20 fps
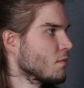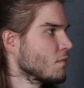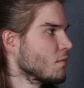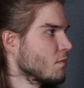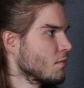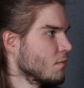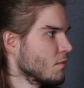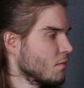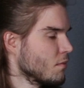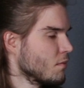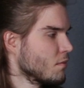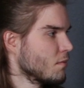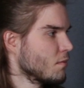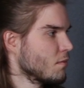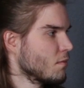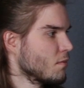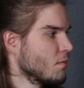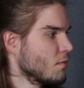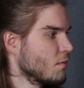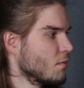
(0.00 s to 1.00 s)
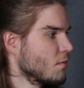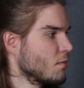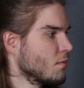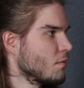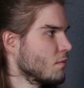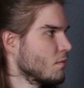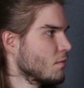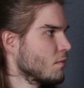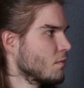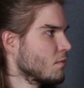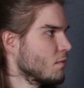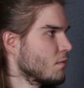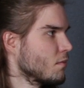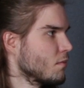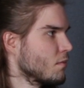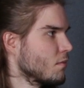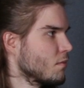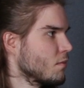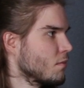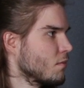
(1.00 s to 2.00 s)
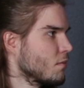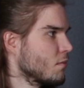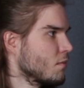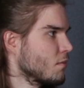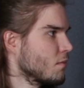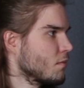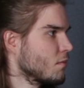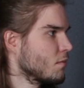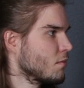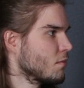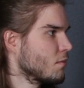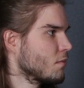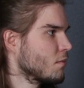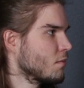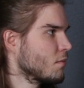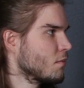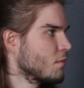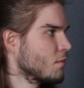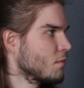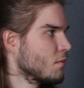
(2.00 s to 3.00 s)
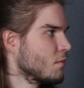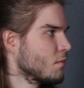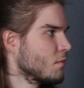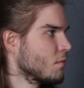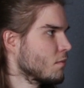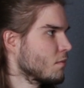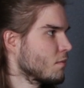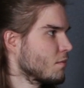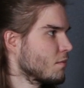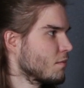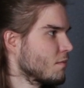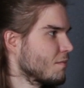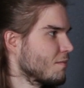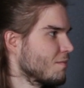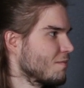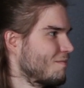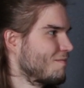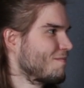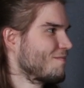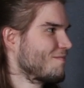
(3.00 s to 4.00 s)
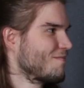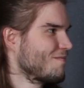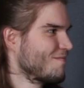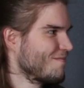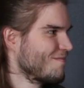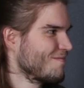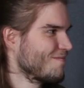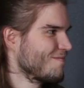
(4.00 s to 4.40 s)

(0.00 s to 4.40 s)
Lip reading: No words are spoken by the person on screen.